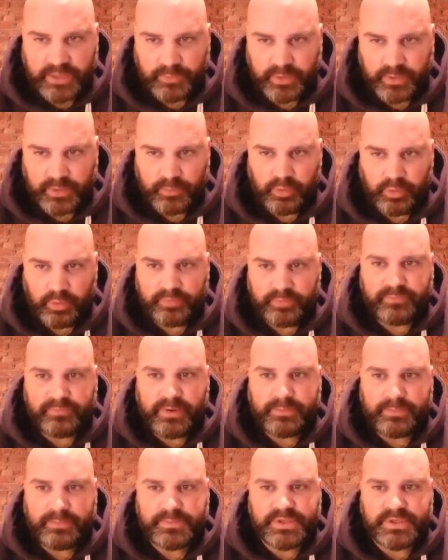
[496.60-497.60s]
wasn't it? Warrington
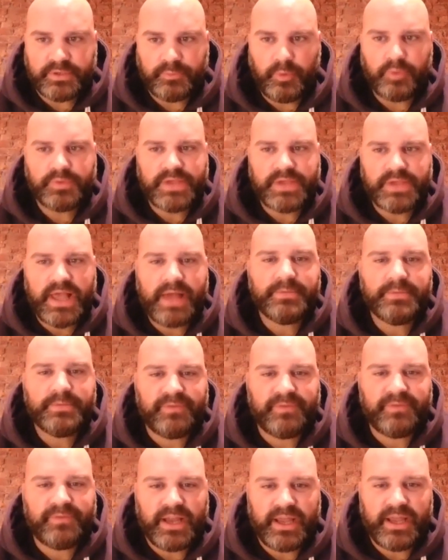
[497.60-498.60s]
Frampton. What was that
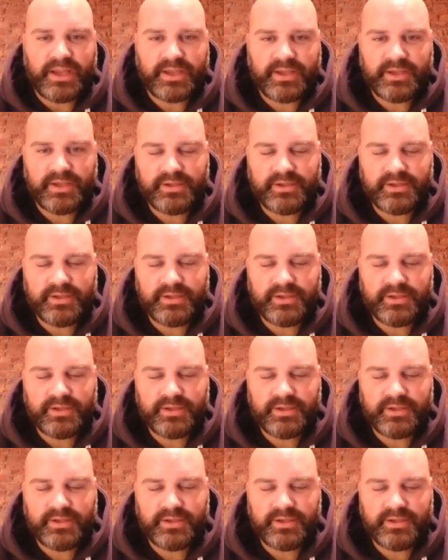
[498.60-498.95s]
atmosphere like?